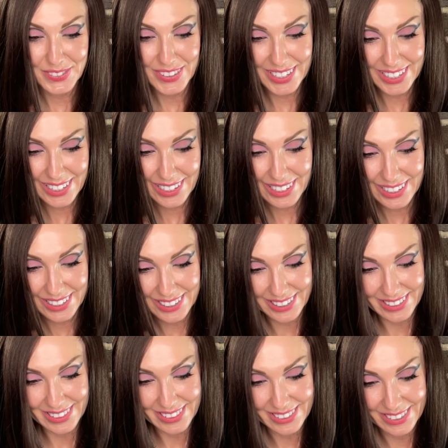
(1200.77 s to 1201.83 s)
me
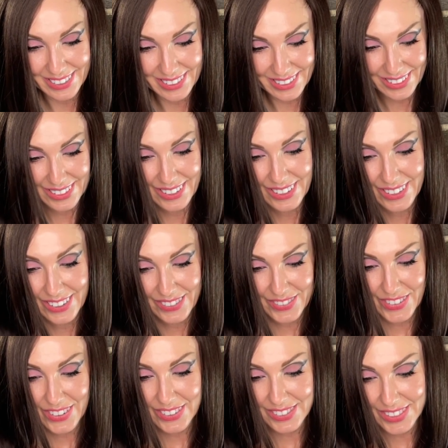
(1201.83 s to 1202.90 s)

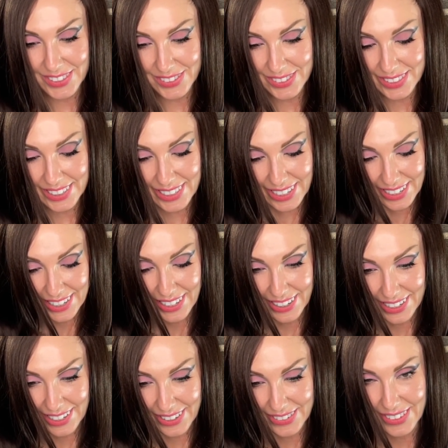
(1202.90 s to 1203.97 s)
for totally geeking
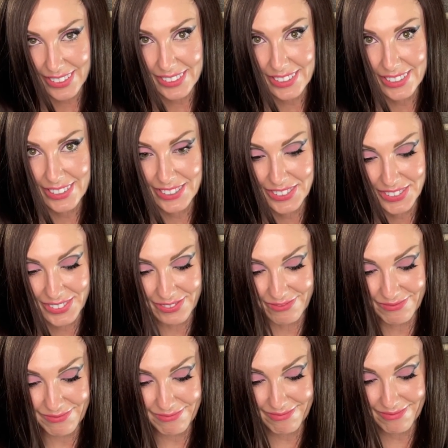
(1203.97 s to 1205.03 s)
out on you.
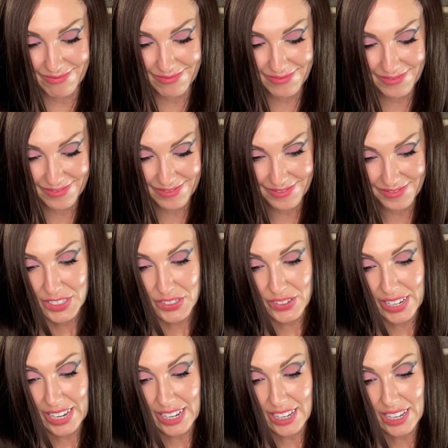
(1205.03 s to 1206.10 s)
So
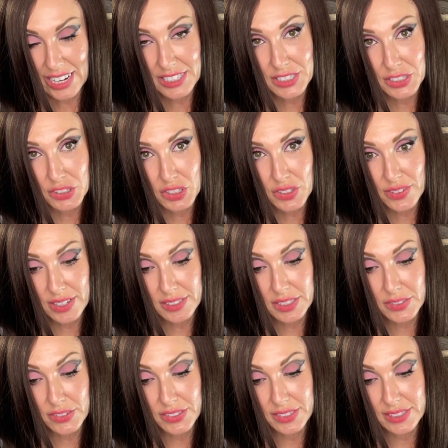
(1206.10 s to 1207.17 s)
yeah, iTunes
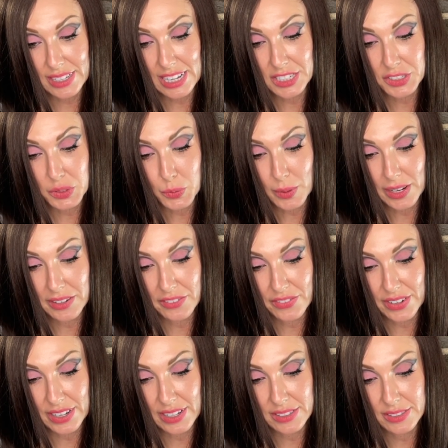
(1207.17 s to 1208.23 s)
Festival / Swine
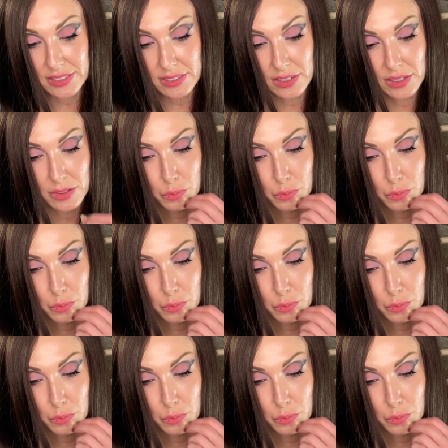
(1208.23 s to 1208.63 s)
Fest.